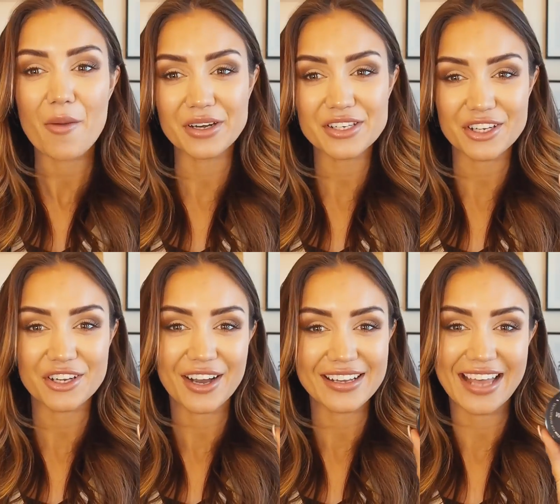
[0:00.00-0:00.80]
I want to show
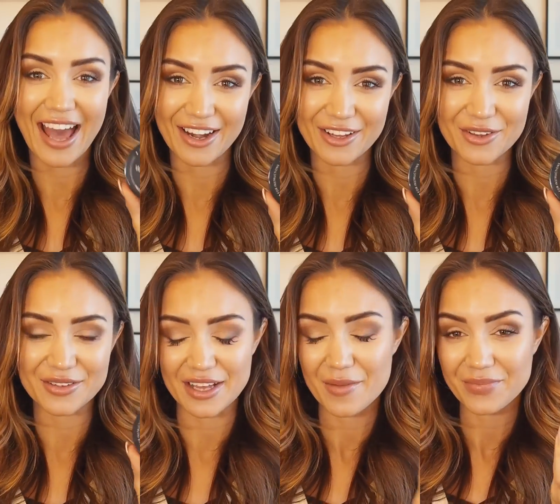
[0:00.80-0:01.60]
you guys how to
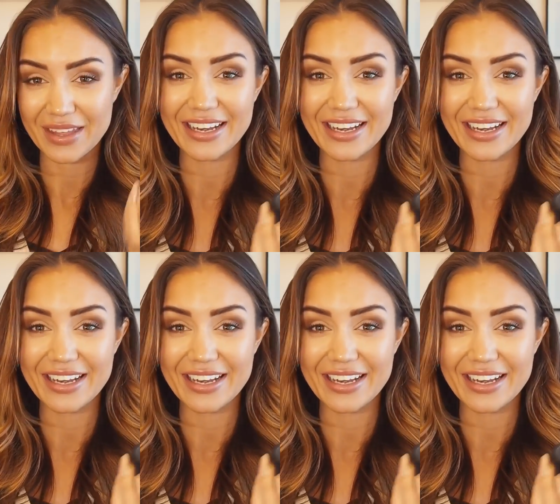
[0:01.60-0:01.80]
use it.